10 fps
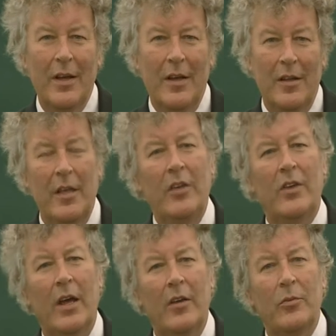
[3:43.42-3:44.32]
these
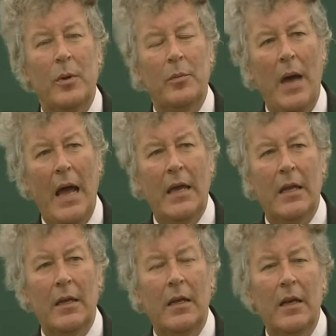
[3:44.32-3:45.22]
days. But back
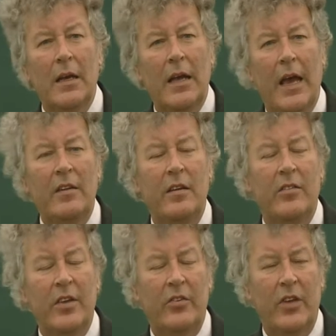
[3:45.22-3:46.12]
in
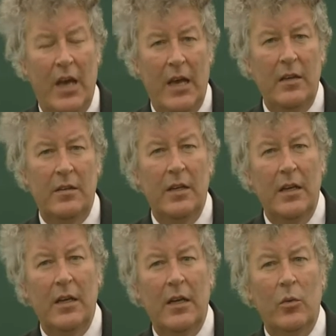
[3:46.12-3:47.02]
1868,
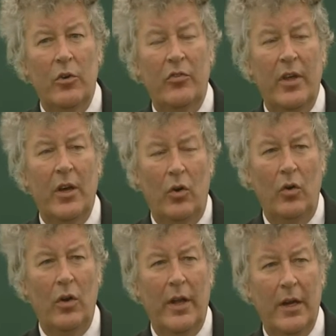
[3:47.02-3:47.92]
it was the
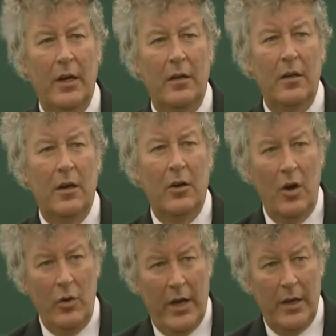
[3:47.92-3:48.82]
All England
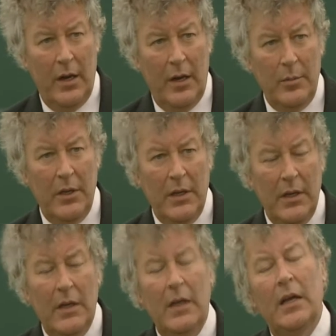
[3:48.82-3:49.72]
Croquet Club.
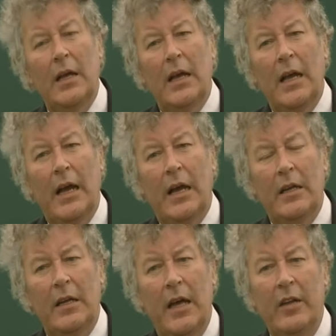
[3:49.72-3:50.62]
And
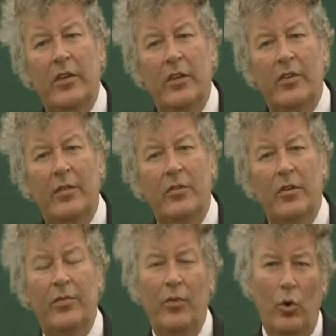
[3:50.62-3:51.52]
in
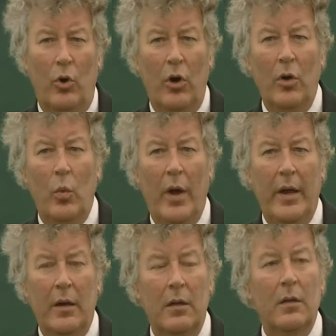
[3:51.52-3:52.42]
1874,
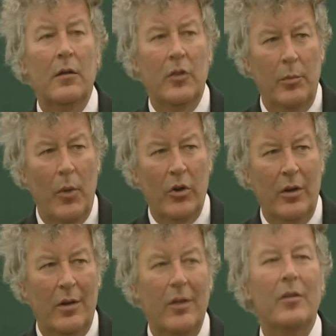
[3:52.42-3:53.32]
when
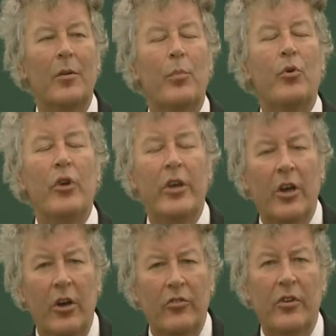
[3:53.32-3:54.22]
the
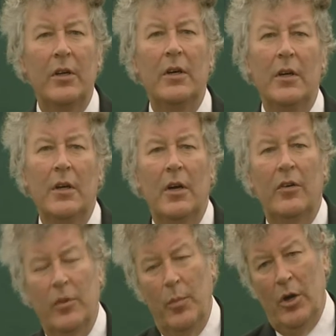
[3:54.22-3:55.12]
precursor
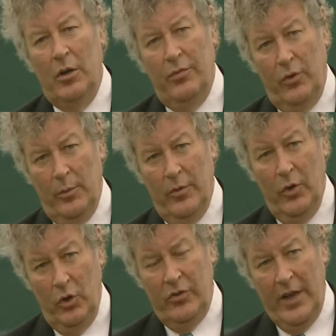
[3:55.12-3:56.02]
of the modern form of
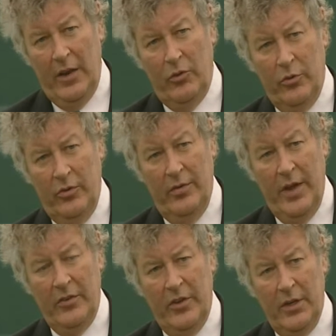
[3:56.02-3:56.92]
lawn tennis was
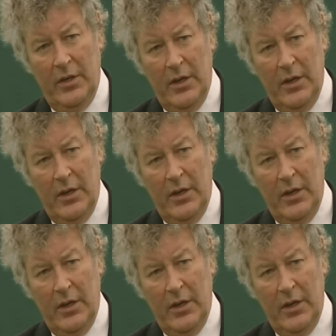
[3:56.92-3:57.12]
invented,